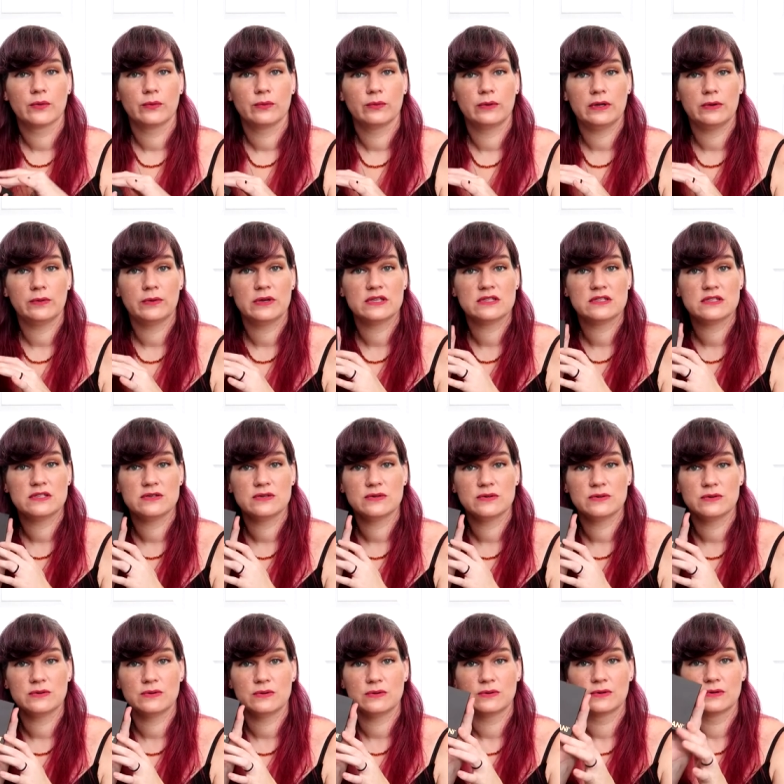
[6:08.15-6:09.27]
we went
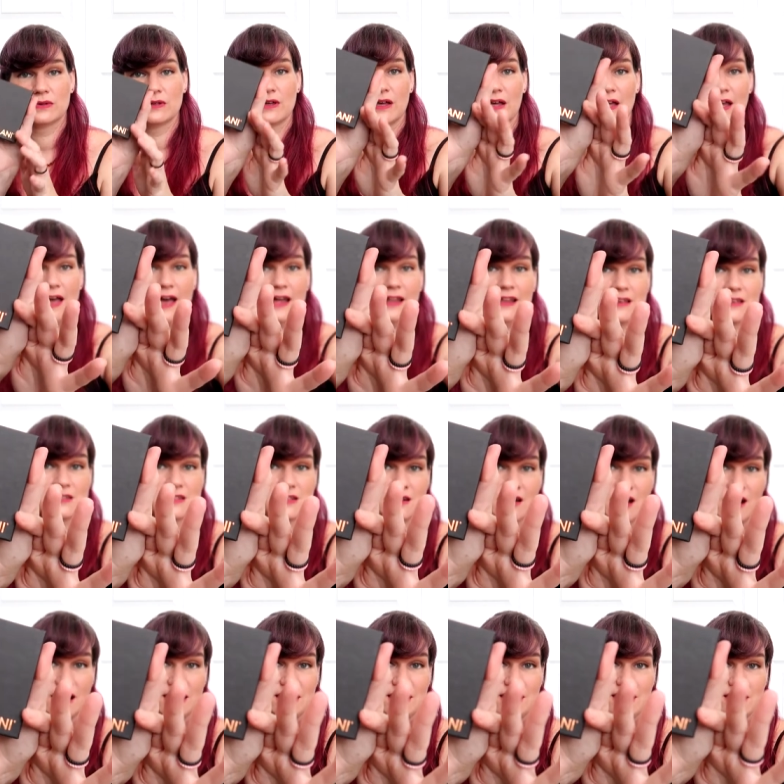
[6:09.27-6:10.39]
to Alex and
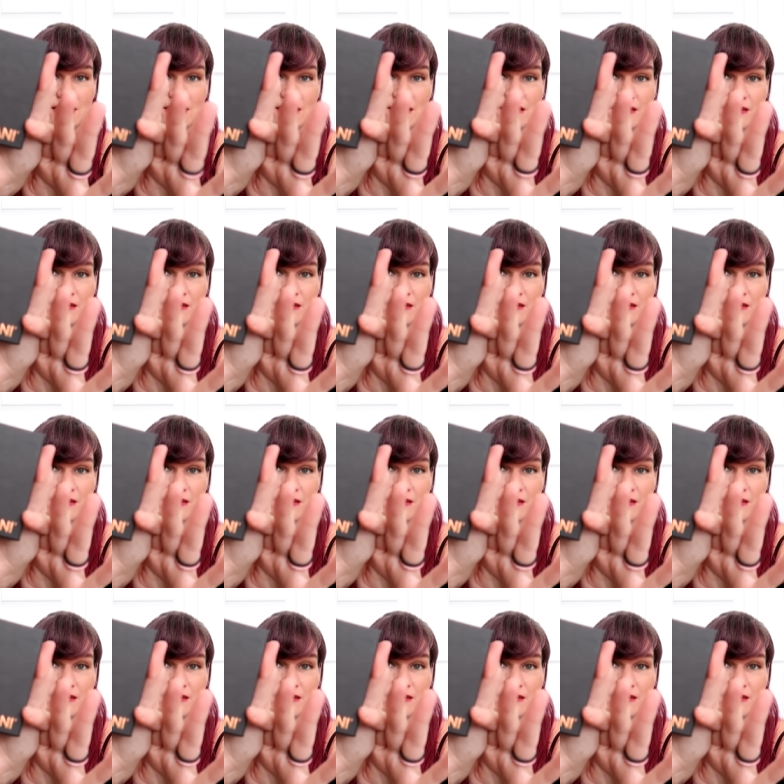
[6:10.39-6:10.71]
Ani